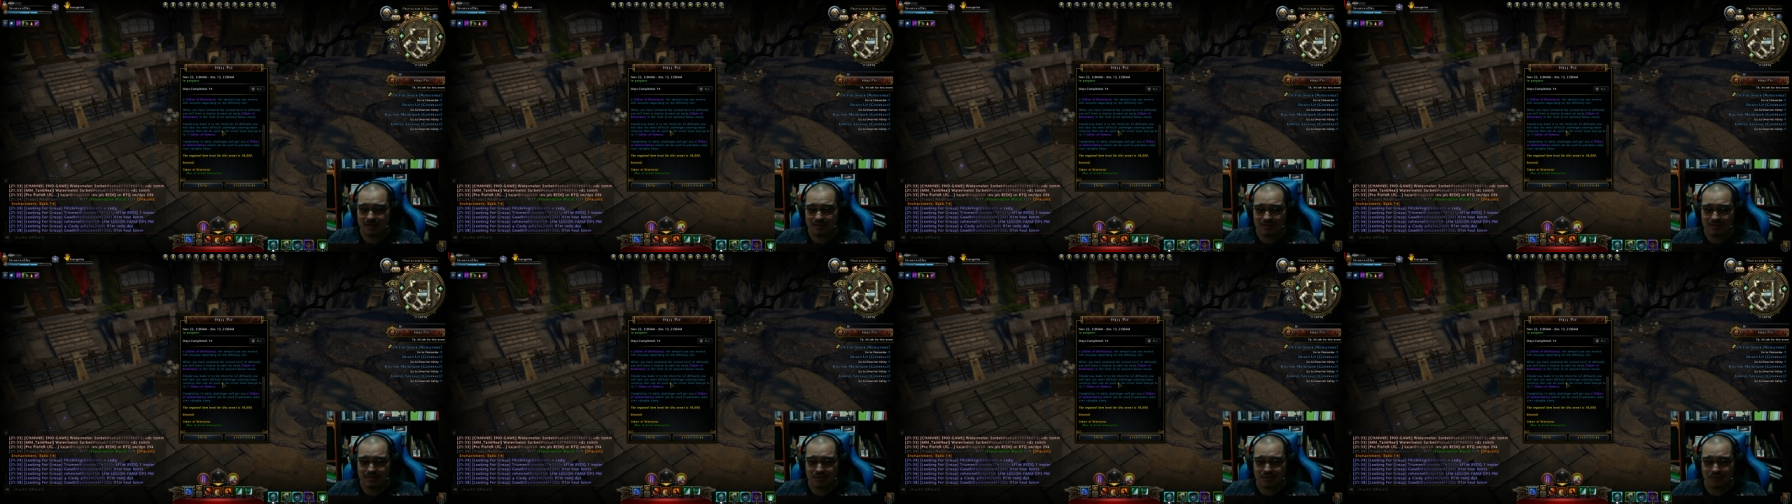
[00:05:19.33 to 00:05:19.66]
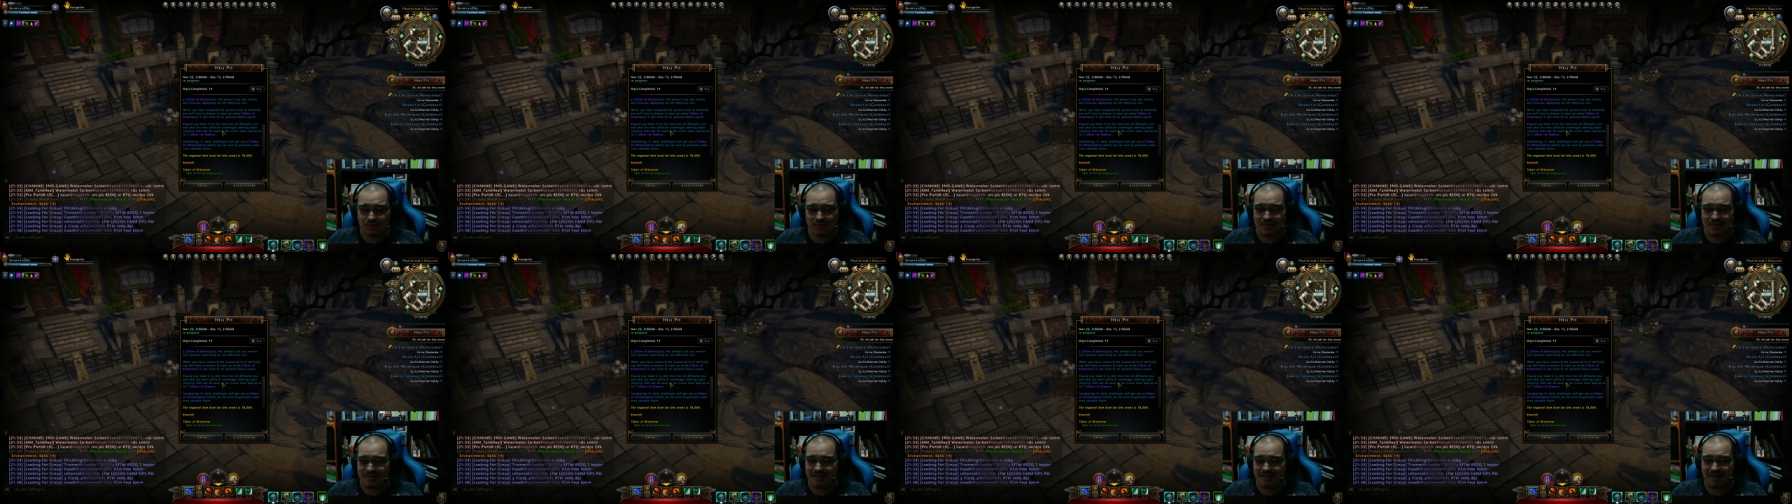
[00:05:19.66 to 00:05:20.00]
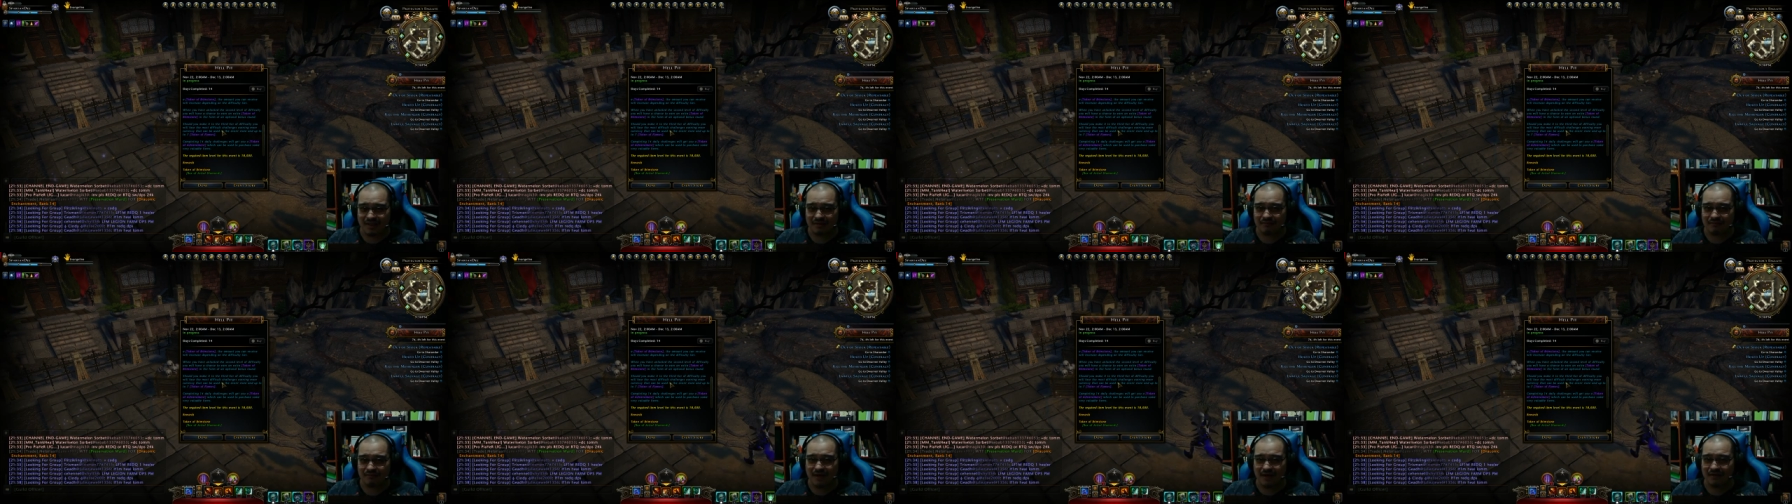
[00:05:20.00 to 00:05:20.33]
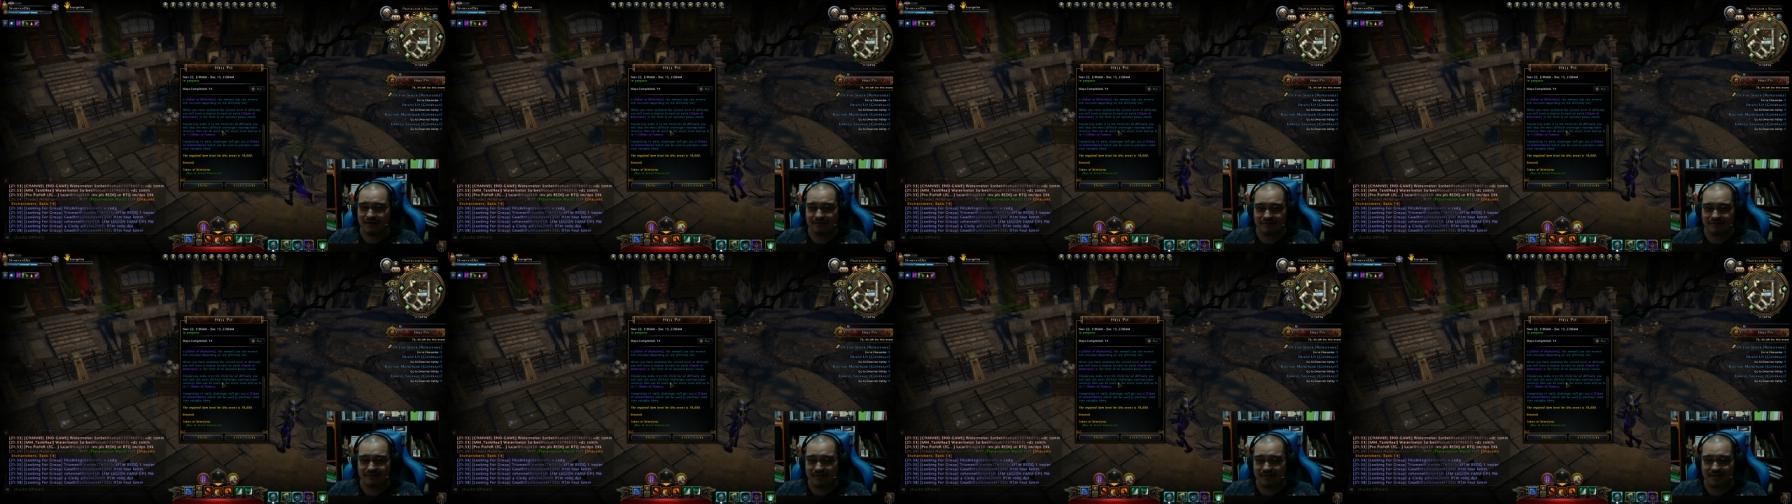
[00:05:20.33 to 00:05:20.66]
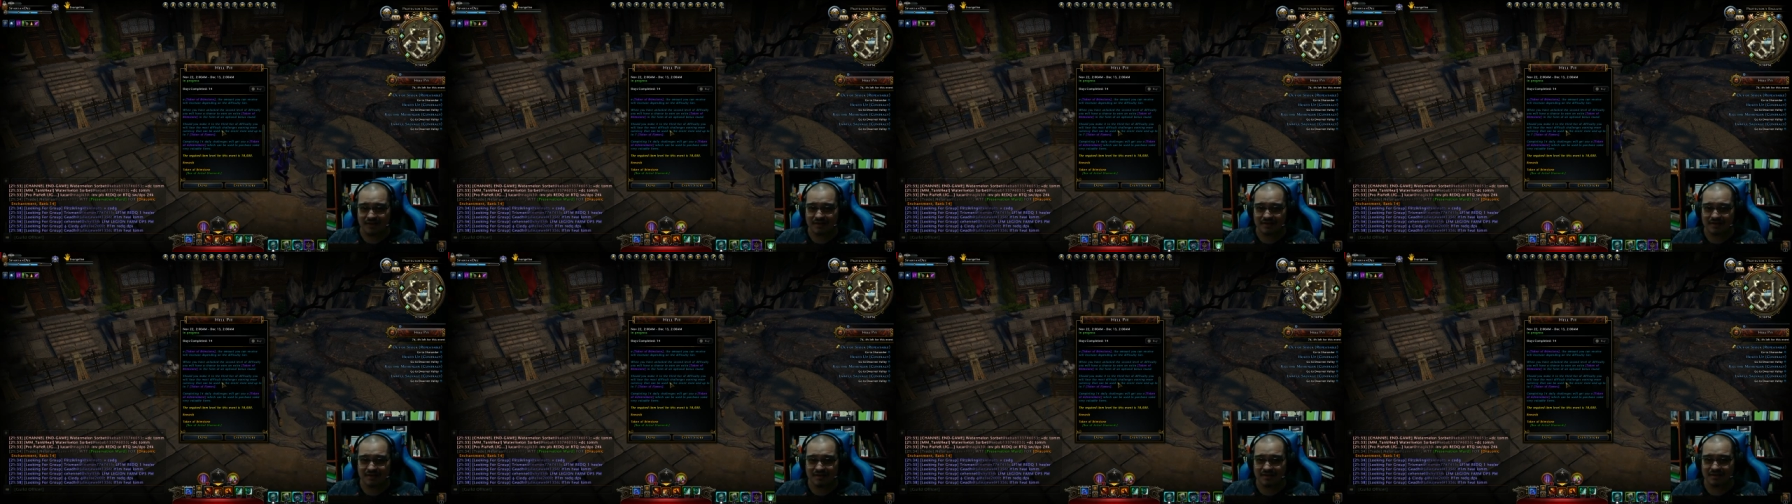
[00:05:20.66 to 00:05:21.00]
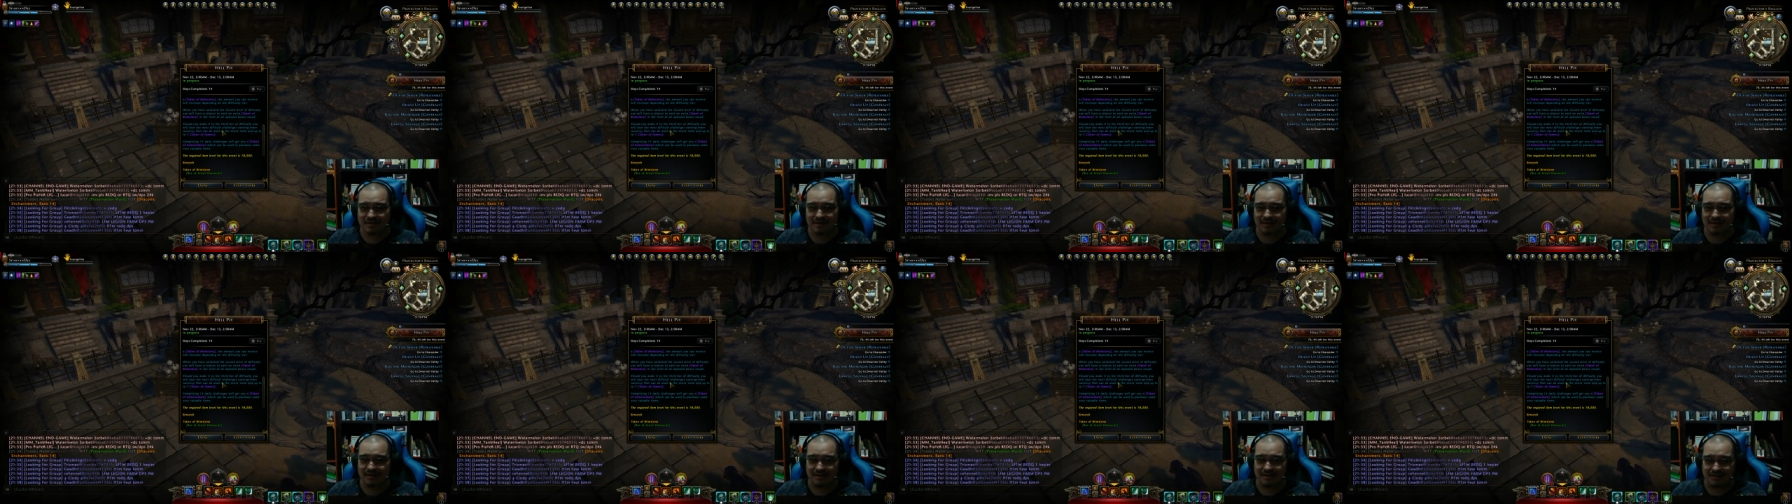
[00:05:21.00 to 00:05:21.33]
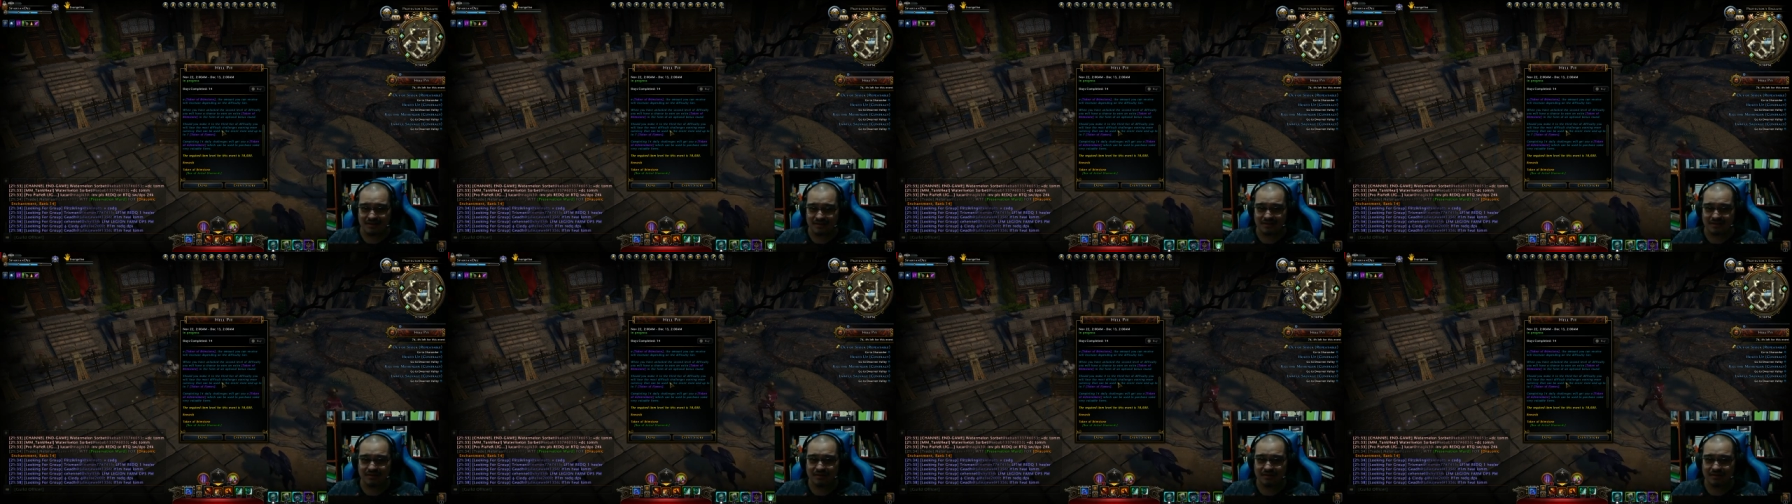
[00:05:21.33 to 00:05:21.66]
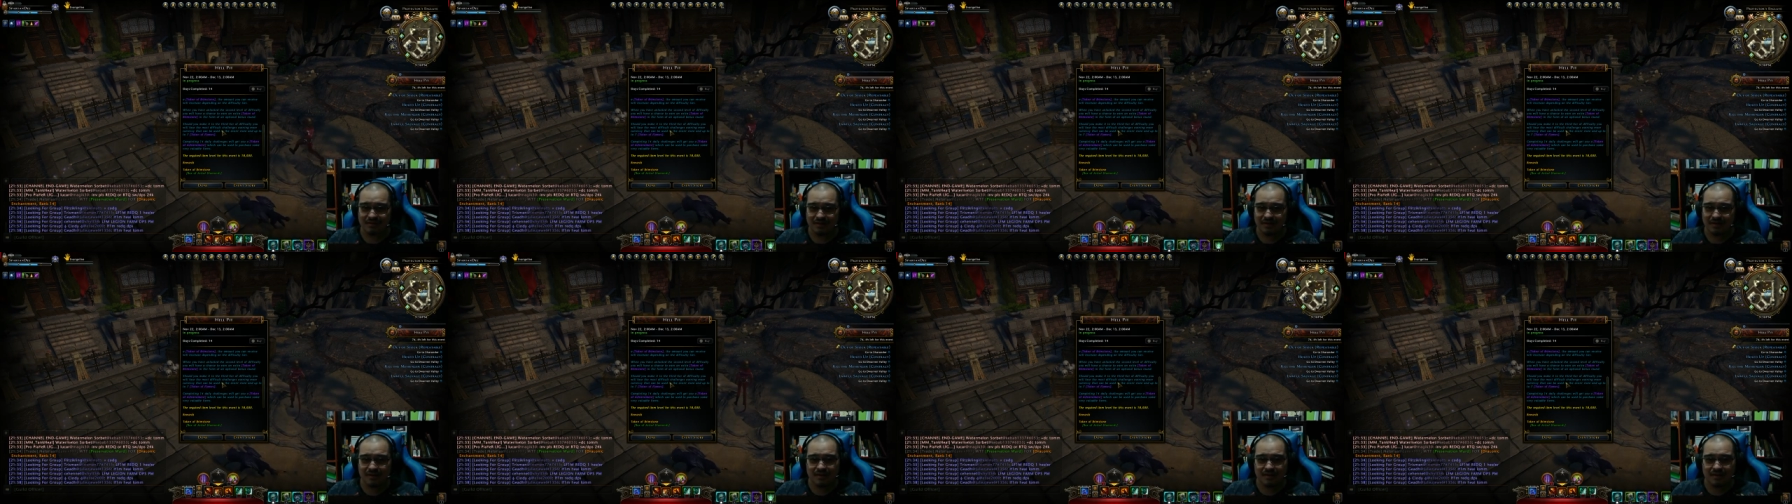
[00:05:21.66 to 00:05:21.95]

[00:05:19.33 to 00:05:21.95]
So there's like five events in a year.